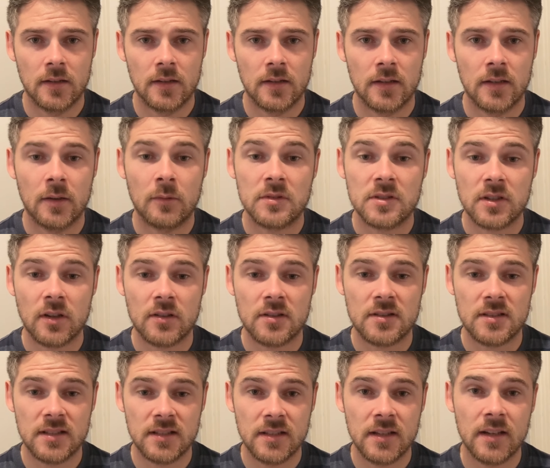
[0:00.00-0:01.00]
it's
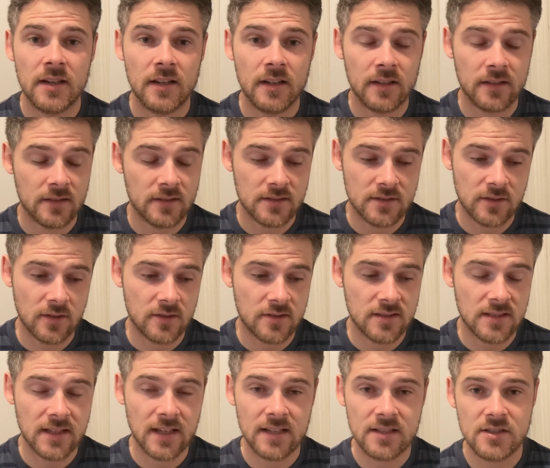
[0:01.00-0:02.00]
constantly there and it's
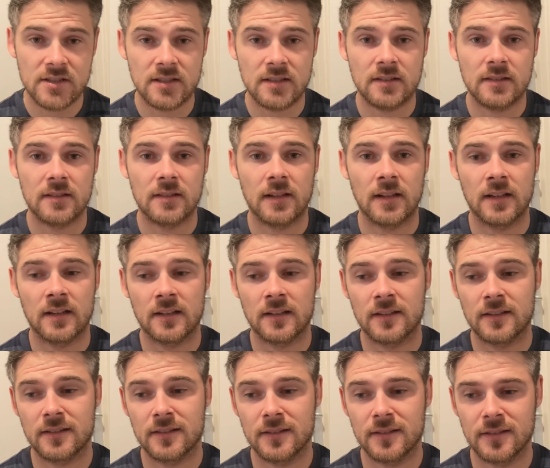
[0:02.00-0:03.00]
constantly at you.
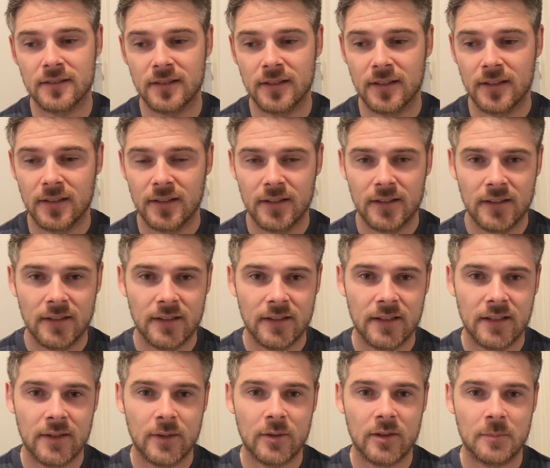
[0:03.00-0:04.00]
And
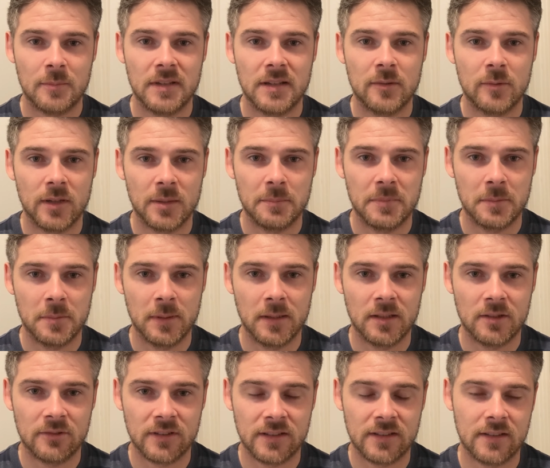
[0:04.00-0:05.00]
it can be quite
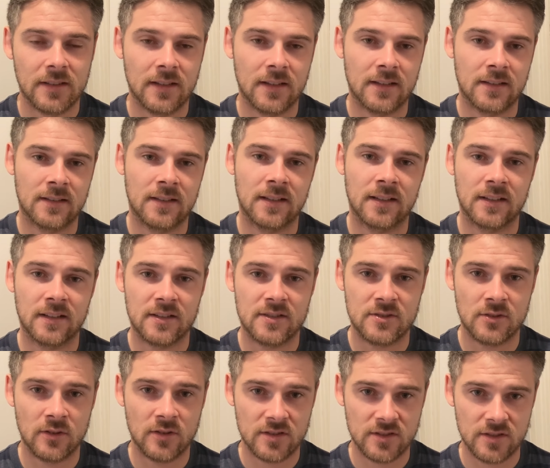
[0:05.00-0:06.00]
bewildering and it can
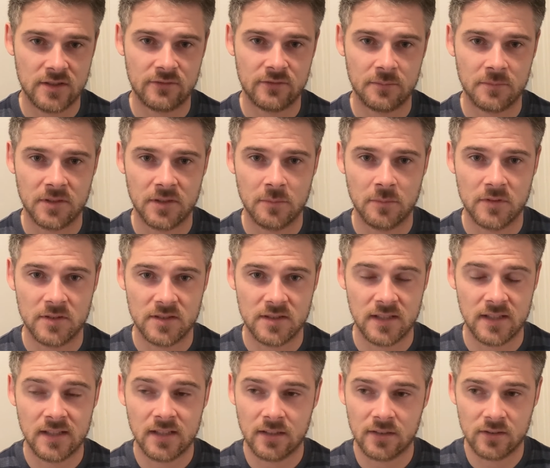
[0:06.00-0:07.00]
exhaust you from too much
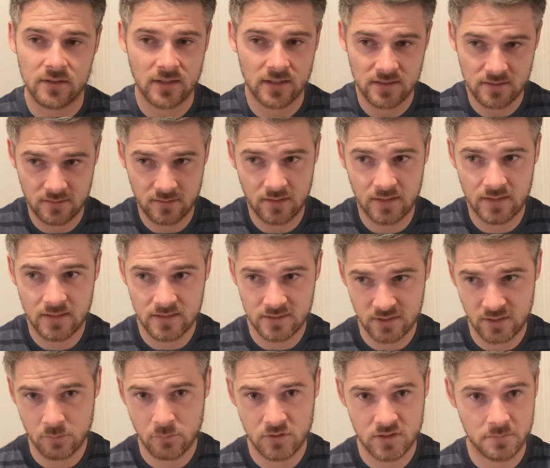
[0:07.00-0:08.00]
thinking. That's all it is,
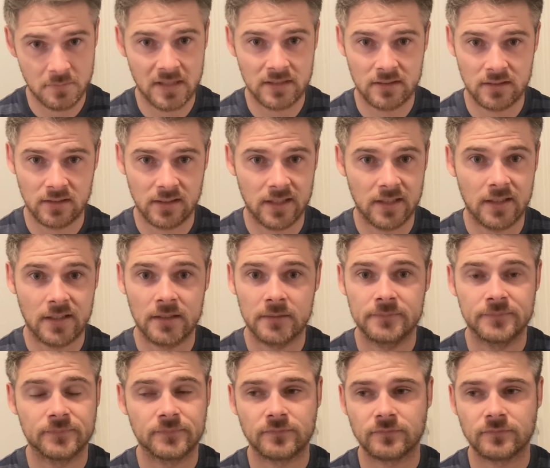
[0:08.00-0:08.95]
too much mental thinking,